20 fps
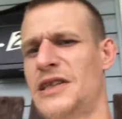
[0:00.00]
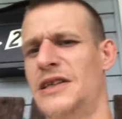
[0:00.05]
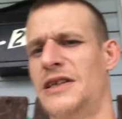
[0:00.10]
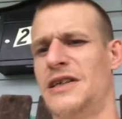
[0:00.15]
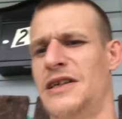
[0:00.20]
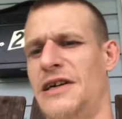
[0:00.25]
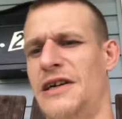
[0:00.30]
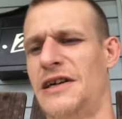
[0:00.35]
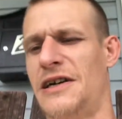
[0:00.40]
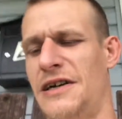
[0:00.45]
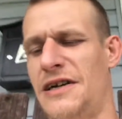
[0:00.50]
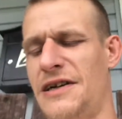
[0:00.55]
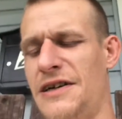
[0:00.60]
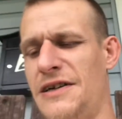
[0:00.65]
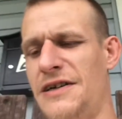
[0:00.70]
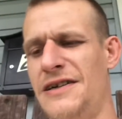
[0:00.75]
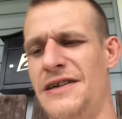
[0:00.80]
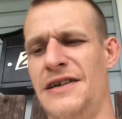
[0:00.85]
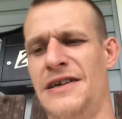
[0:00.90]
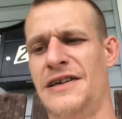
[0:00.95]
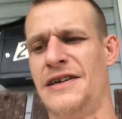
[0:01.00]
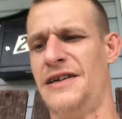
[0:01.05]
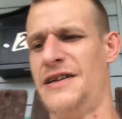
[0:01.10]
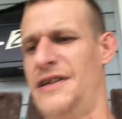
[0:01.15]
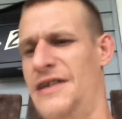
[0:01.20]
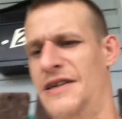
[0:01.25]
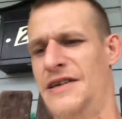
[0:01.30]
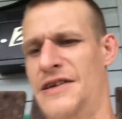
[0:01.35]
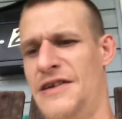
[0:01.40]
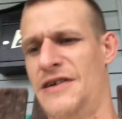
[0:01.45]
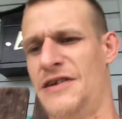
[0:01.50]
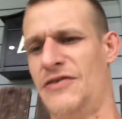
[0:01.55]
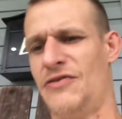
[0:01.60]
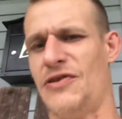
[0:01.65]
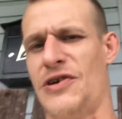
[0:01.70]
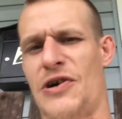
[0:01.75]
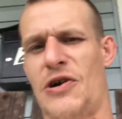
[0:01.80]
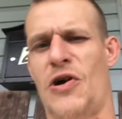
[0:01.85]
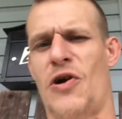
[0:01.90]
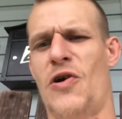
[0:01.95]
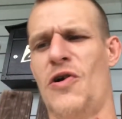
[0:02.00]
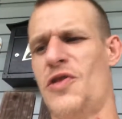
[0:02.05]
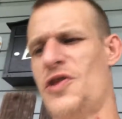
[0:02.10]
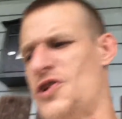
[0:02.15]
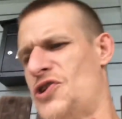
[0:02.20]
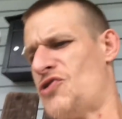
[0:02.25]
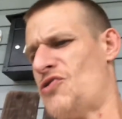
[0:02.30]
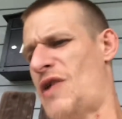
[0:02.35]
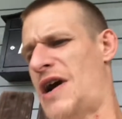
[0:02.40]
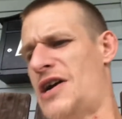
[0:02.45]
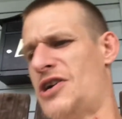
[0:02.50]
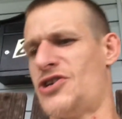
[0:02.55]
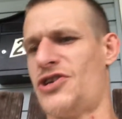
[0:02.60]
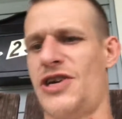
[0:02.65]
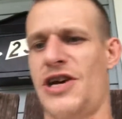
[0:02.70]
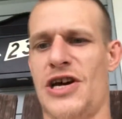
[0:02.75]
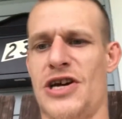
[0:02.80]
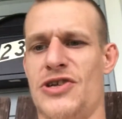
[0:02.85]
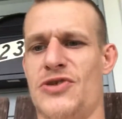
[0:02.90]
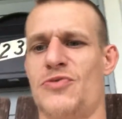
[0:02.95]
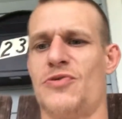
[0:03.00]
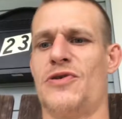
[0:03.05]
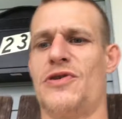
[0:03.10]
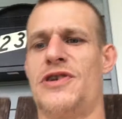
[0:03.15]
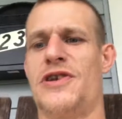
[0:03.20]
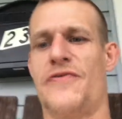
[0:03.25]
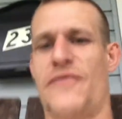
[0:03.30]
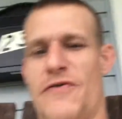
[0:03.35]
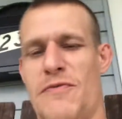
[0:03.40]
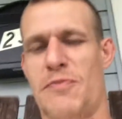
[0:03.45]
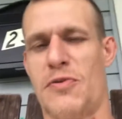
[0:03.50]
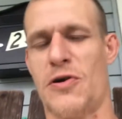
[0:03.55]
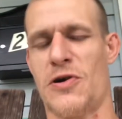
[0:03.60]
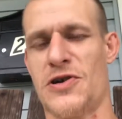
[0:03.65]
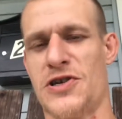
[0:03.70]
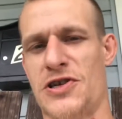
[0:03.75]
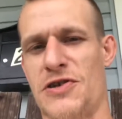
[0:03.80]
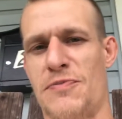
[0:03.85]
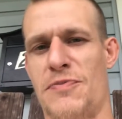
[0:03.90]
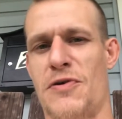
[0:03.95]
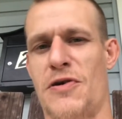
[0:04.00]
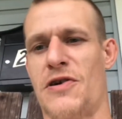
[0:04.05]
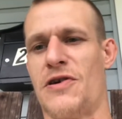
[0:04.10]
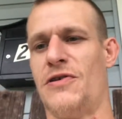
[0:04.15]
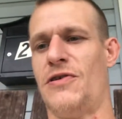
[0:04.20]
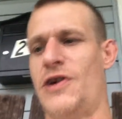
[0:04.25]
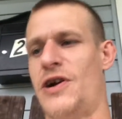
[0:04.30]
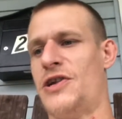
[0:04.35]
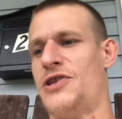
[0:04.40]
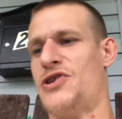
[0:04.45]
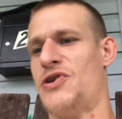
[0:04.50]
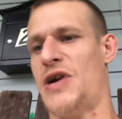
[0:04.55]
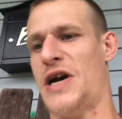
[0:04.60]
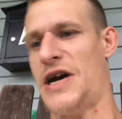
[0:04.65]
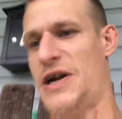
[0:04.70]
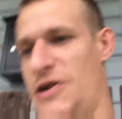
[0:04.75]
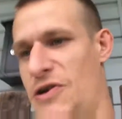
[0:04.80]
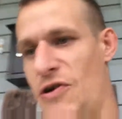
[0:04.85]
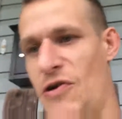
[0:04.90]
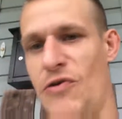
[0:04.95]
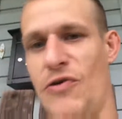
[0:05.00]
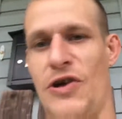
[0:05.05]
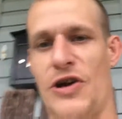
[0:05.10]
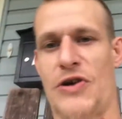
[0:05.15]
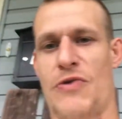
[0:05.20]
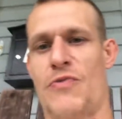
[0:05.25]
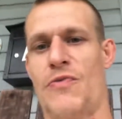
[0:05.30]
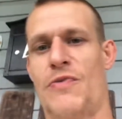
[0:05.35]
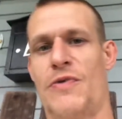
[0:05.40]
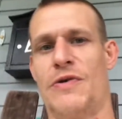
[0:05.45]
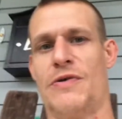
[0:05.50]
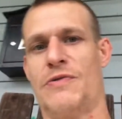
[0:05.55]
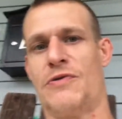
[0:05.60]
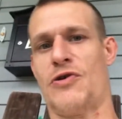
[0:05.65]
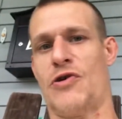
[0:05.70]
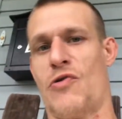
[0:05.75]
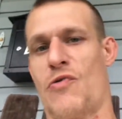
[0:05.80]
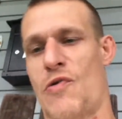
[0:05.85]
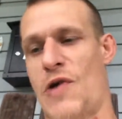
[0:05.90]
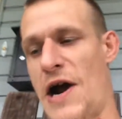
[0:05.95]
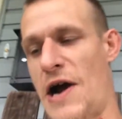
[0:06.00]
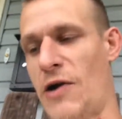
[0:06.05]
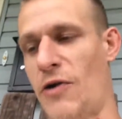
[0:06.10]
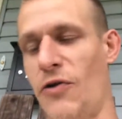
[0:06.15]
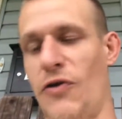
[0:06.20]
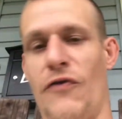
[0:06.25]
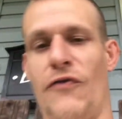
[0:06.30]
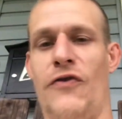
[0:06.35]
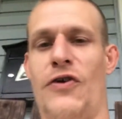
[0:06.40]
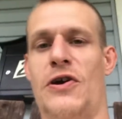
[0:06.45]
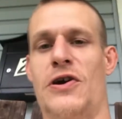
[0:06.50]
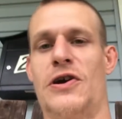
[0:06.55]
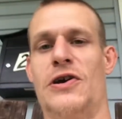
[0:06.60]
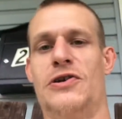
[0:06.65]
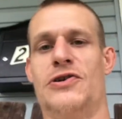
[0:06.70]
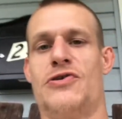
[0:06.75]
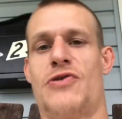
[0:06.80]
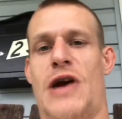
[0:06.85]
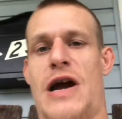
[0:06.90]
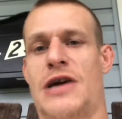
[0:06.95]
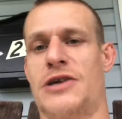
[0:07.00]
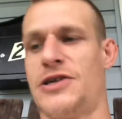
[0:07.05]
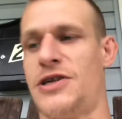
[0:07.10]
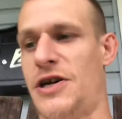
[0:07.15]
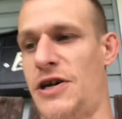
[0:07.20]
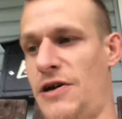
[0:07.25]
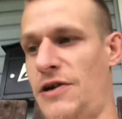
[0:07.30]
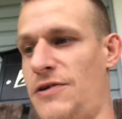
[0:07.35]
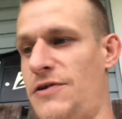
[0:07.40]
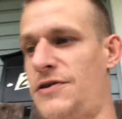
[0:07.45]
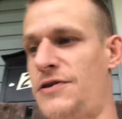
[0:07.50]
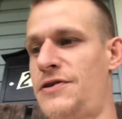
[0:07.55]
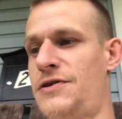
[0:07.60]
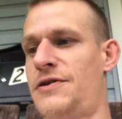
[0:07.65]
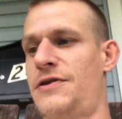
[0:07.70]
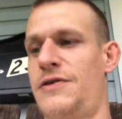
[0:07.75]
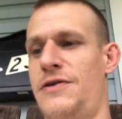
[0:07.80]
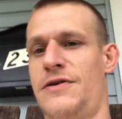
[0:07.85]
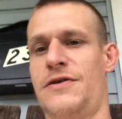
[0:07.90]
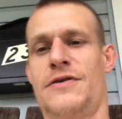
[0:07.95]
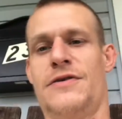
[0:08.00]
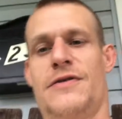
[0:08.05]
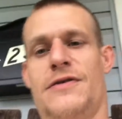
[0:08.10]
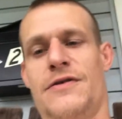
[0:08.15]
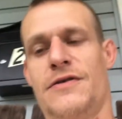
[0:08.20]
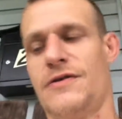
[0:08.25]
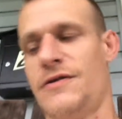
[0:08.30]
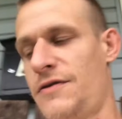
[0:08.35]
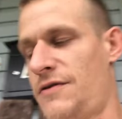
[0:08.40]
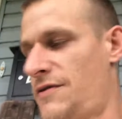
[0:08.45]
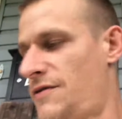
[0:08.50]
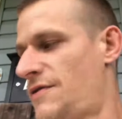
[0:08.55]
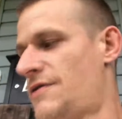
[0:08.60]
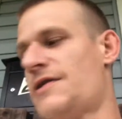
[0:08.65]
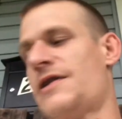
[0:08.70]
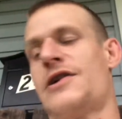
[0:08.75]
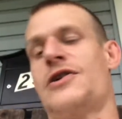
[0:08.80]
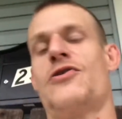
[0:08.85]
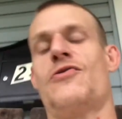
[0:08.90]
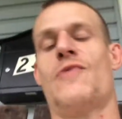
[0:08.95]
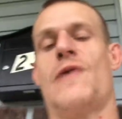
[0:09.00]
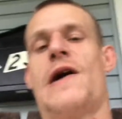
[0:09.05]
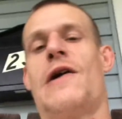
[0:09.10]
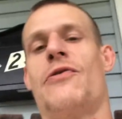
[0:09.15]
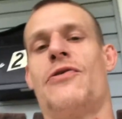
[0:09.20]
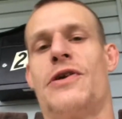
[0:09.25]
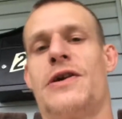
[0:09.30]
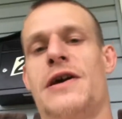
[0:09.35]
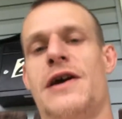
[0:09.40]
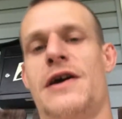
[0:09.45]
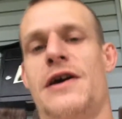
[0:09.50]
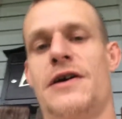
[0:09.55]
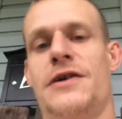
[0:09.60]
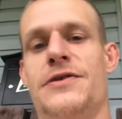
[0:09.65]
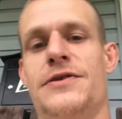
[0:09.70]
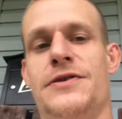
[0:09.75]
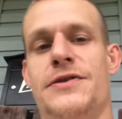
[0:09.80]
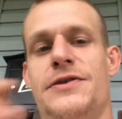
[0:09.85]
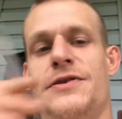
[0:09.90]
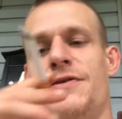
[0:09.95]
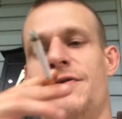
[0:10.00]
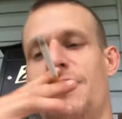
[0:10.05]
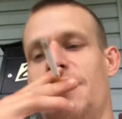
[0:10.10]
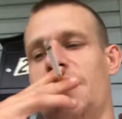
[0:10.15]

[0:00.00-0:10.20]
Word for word: Uh, like all the trash cans were in different parts of the parking lot. So I had to go like corral the fucking trash cans. I corralled the cans.